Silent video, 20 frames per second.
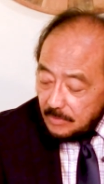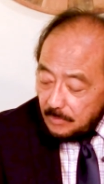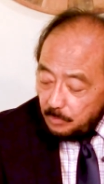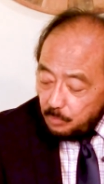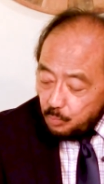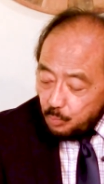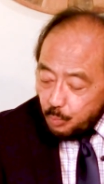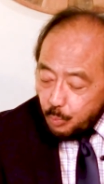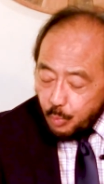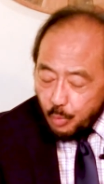
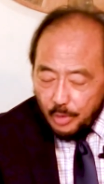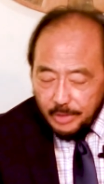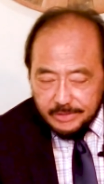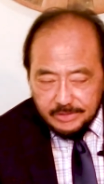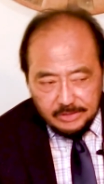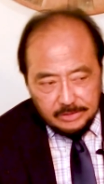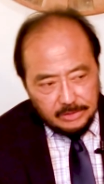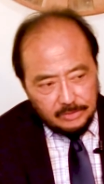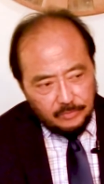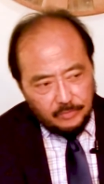
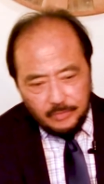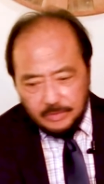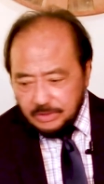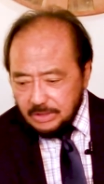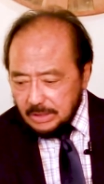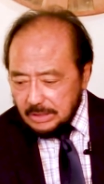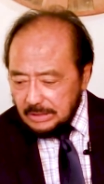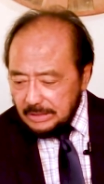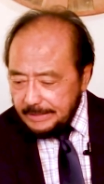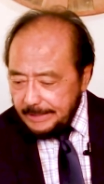Present
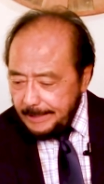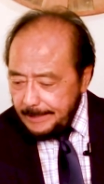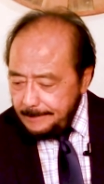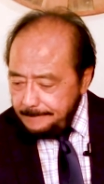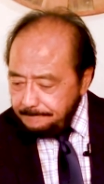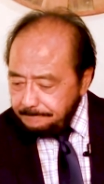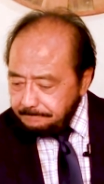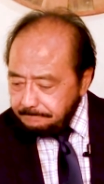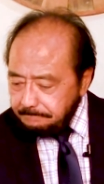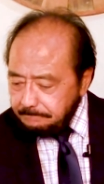physically,
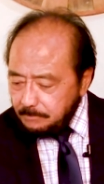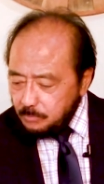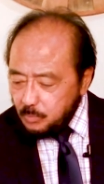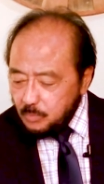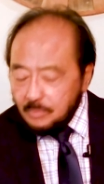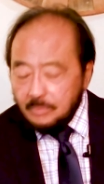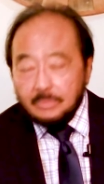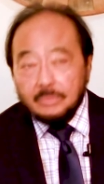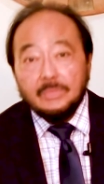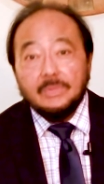
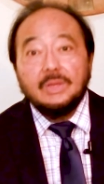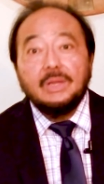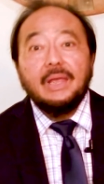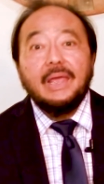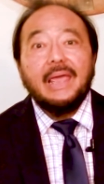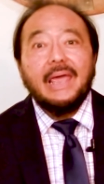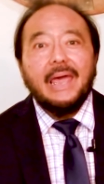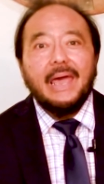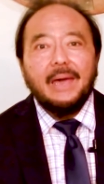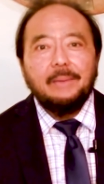
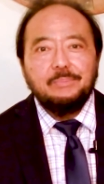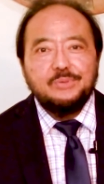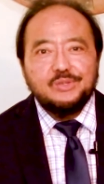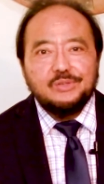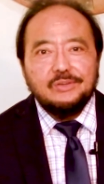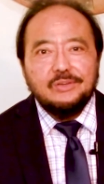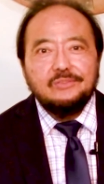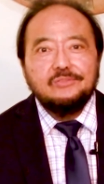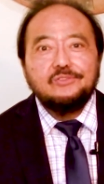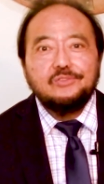
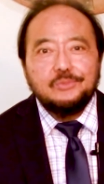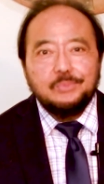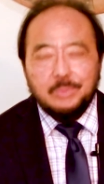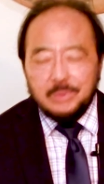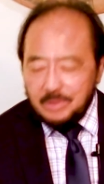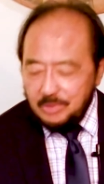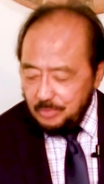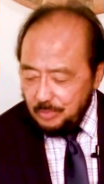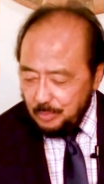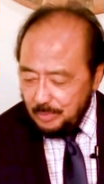absent
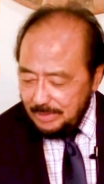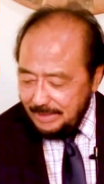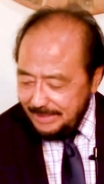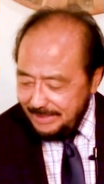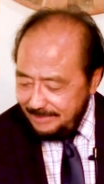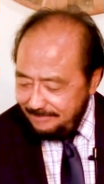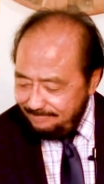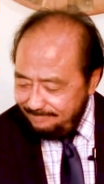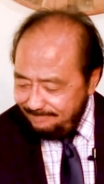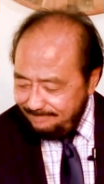spiritually.
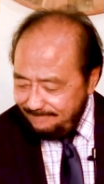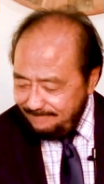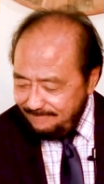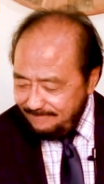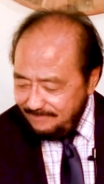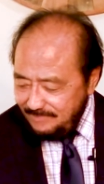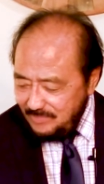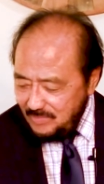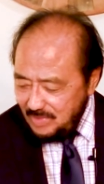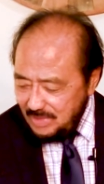
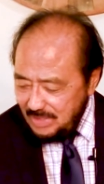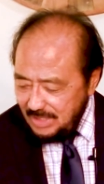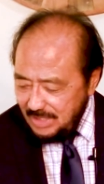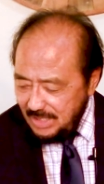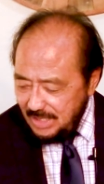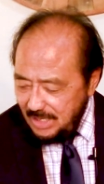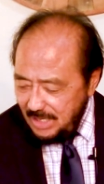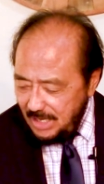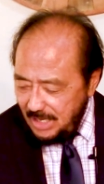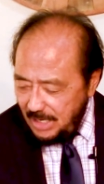
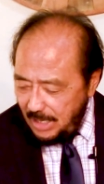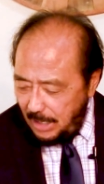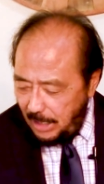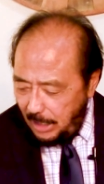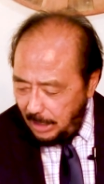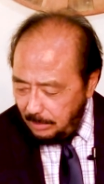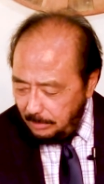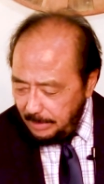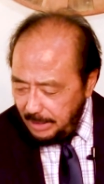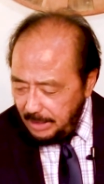How
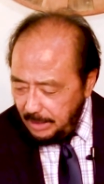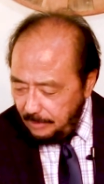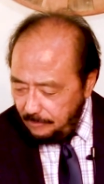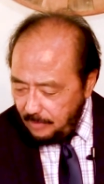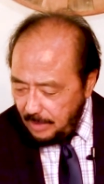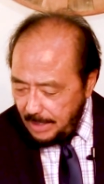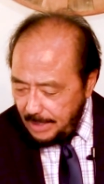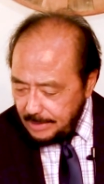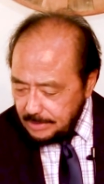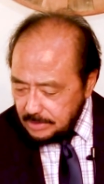many of
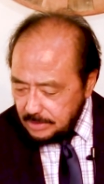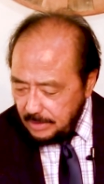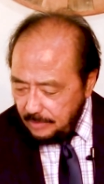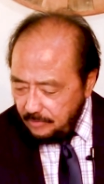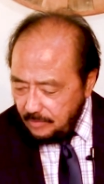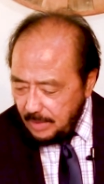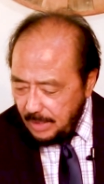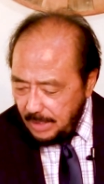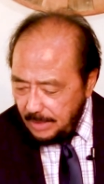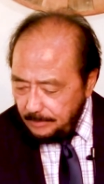us have
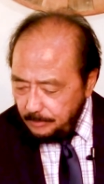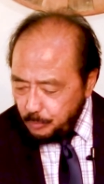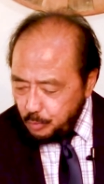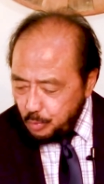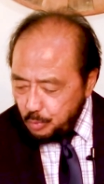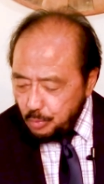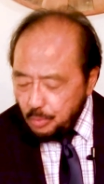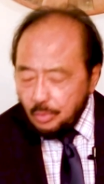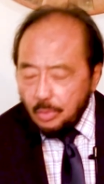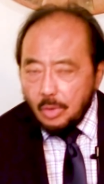come
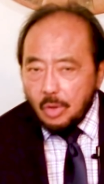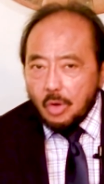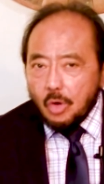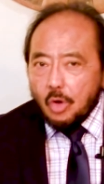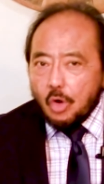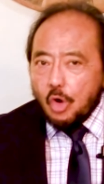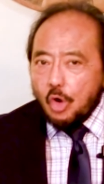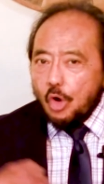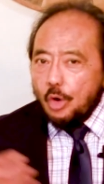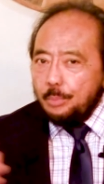to
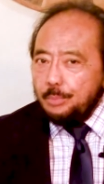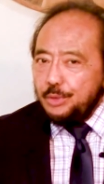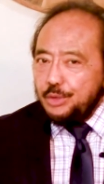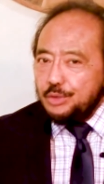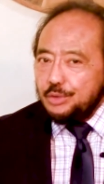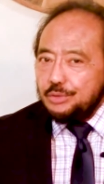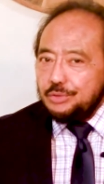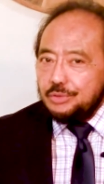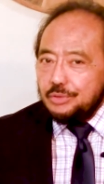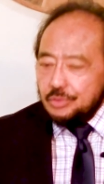
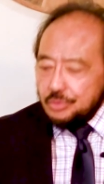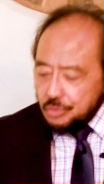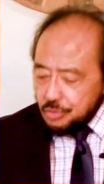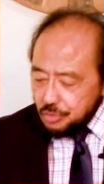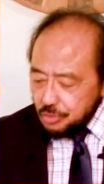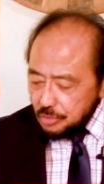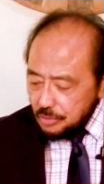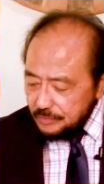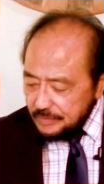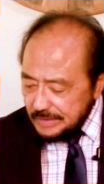communion
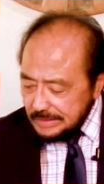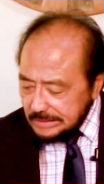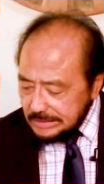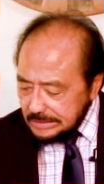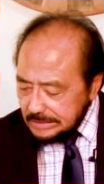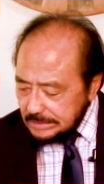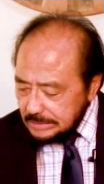service